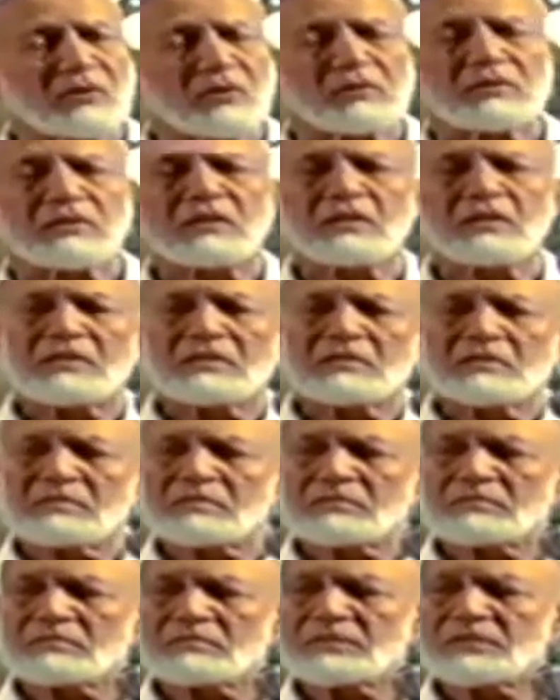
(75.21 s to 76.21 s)
come along
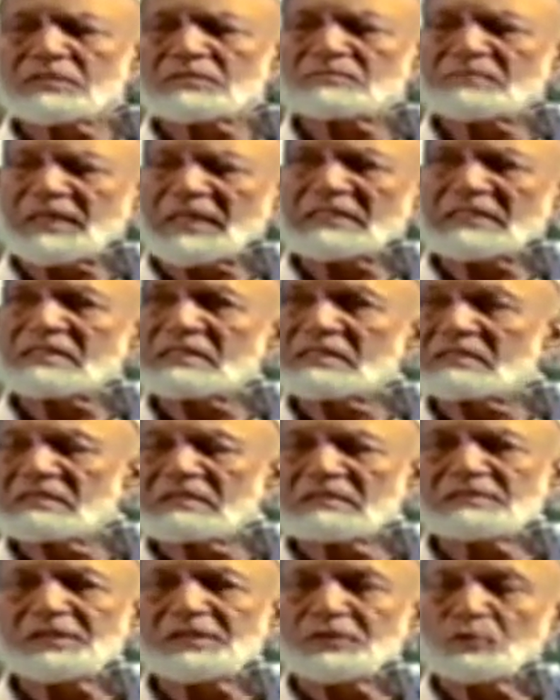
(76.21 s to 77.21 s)
to this place
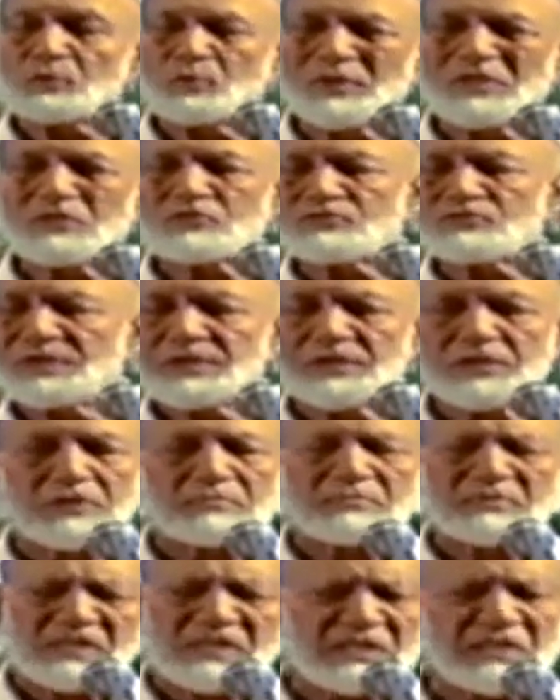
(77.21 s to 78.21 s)
in Queen Street,
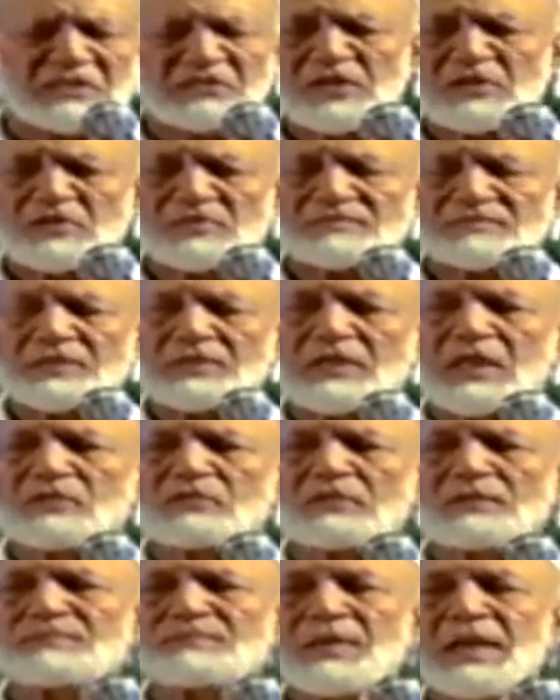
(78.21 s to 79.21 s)
Durban, in the center of the
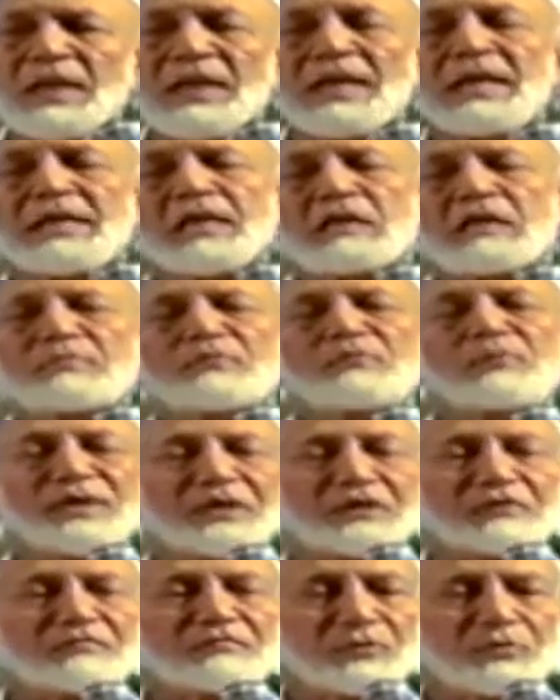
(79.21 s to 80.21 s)
town, and I'll be
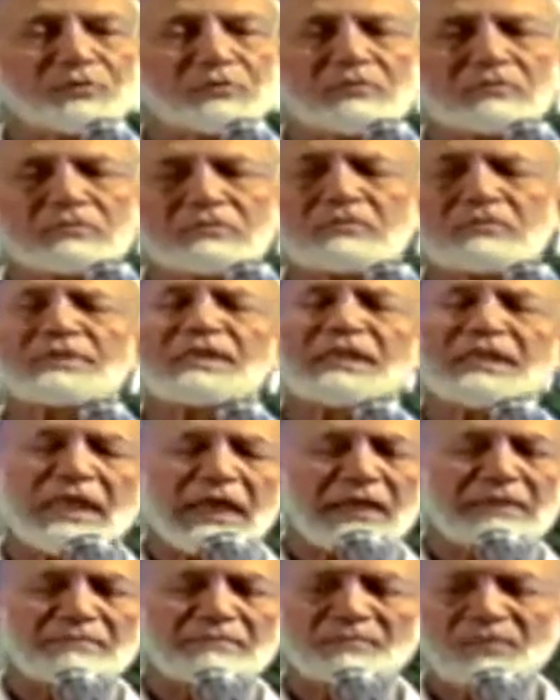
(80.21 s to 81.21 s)
waiting for you. So
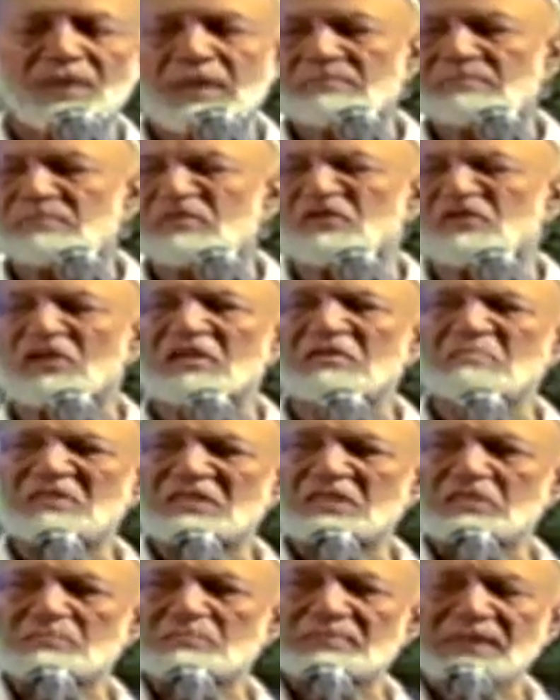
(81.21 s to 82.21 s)
he came, Mr.
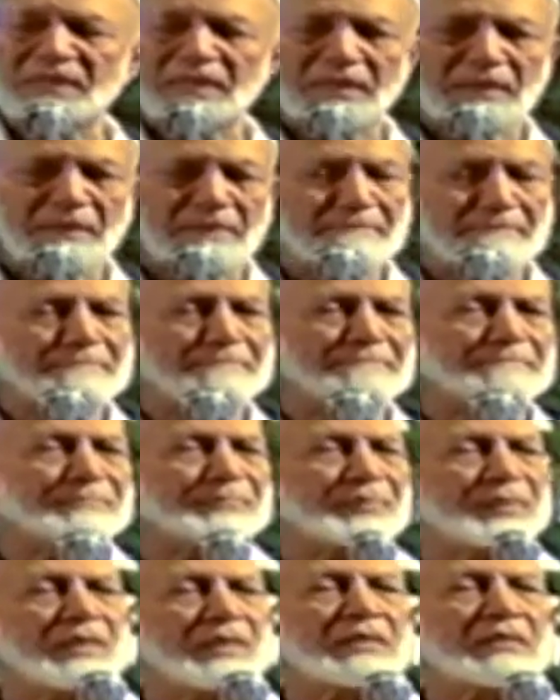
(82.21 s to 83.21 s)
and Mrs. Beer,
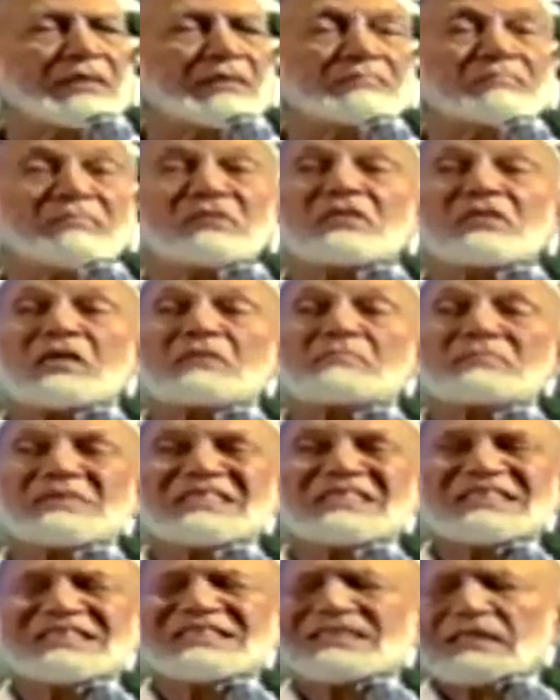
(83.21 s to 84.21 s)
Mr. and
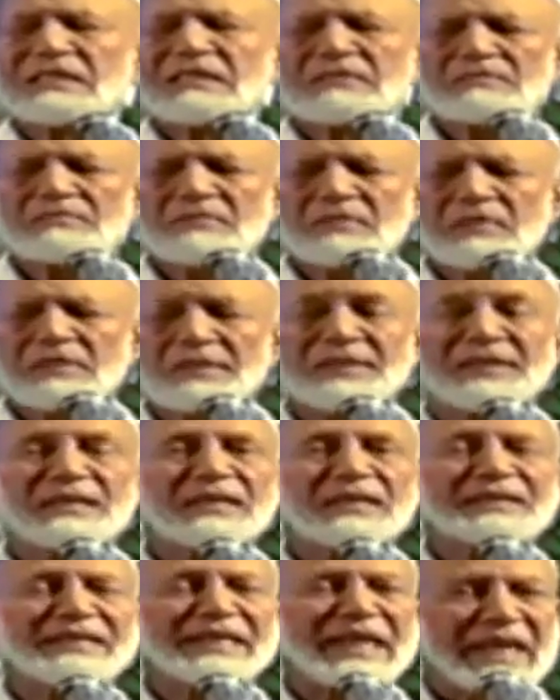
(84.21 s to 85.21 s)
Mrs.
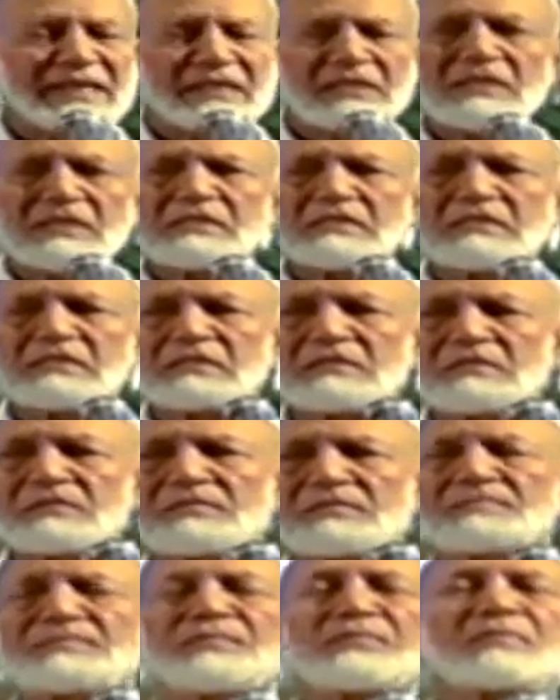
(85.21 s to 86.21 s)
Daniels,